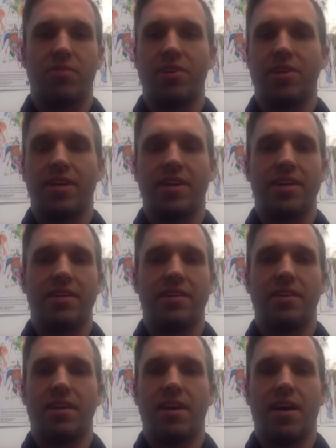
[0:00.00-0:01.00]
you're
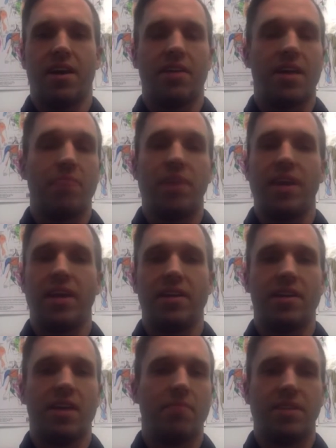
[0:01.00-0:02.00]
getting a lot of
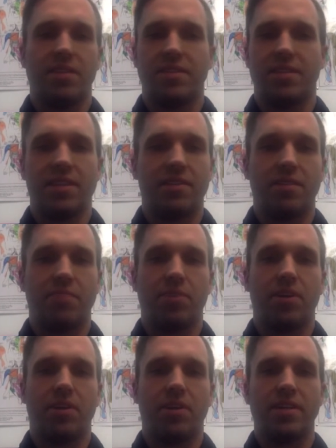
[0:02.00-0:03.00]
pain, numbness, tingling,
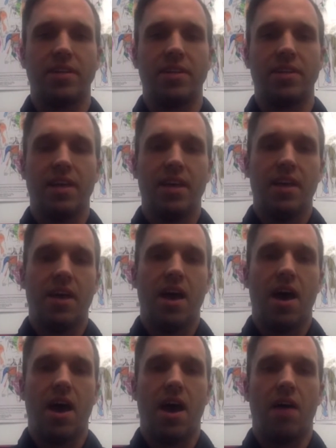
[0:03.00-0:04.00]
burning,
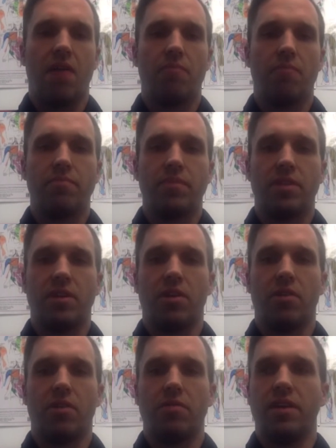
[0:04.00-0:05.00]
you
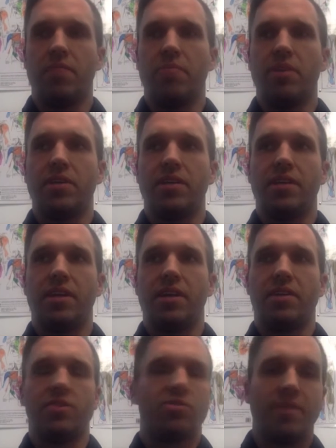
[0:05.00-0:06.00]
know, inability
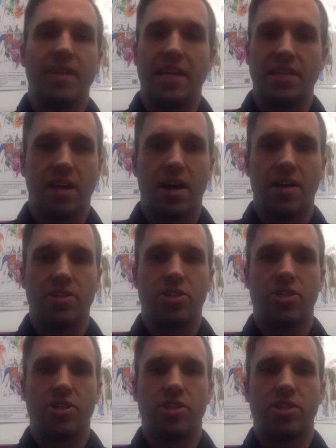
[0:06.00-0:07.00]
to discriminate
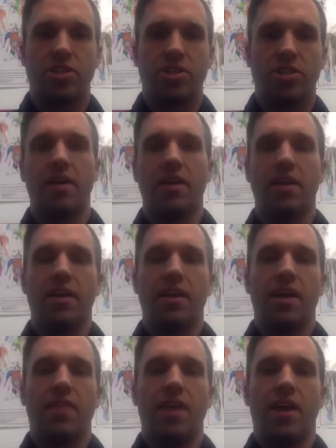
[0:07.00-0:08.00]
touch.
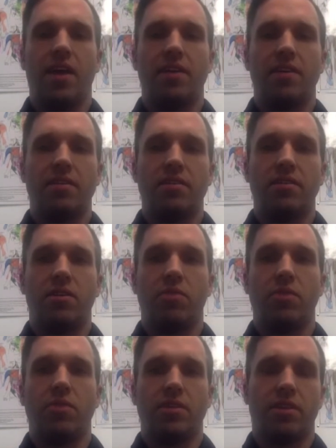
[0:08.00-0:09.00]
And then, you know,
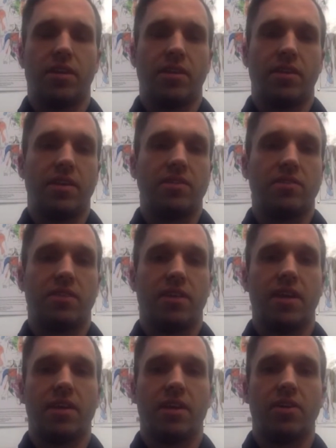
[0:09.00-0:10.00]
we can look at things
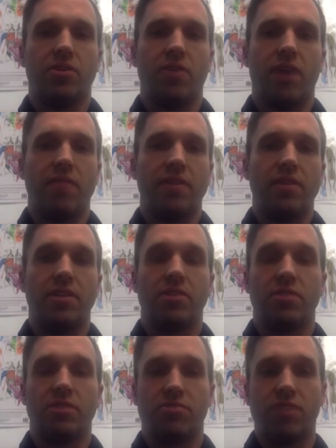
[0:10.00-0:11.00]
like, are you having
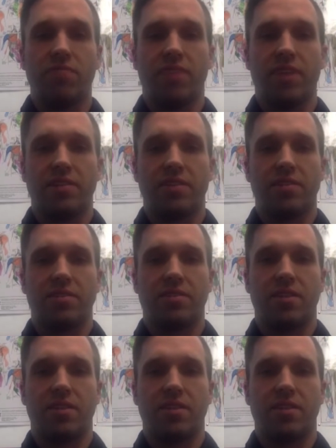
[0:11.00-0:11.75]
decreased reflexes,